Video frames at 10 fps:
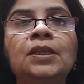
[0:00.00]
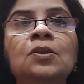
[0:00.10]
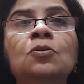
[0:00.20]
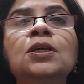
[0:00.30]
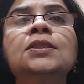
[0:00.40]

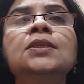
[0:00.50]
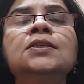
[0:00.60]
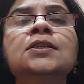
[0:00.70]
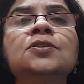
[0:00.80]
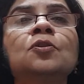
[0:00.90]
Okay, this
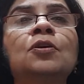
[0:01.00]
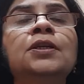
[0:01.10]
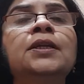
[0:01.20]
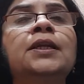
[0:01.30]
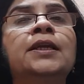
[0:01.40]
is not
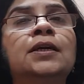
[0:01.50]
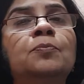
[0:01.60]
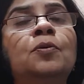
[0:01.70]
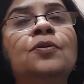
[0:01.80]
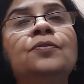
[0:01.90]
an
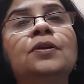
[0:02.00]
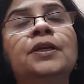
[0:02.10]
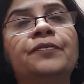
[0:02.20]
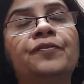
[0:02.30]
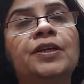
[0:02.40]
airborne
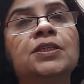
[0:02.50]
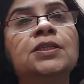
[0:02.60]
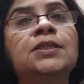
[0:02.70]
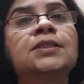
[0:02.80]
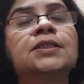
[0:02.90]
infection,
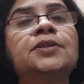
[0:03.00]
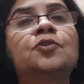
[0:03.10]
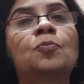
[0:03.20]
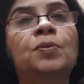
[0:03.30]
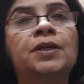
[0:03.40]
it's a
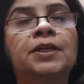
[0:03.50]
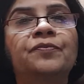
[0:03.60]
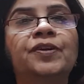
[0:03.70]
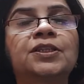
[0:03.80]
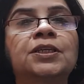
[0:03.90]
droplet
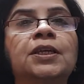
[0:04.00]
infection.